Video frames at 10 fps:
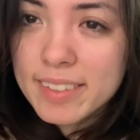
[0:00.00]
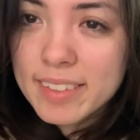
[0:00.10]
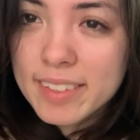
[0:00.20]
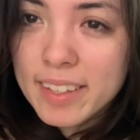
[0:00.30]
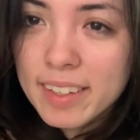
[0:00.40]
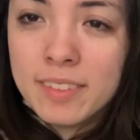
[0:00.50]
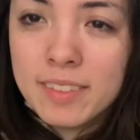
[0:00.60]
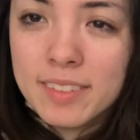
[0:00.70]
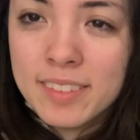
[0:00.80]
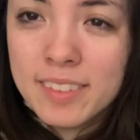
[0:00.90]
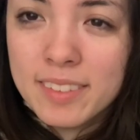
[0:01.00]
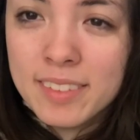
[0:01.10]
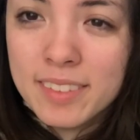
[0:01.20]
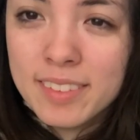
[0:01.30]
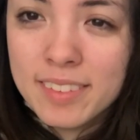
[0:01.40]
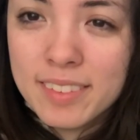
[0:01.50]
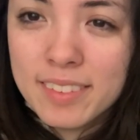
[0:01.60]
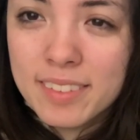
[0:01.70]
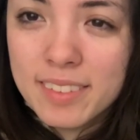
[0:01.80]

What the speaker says: (silence)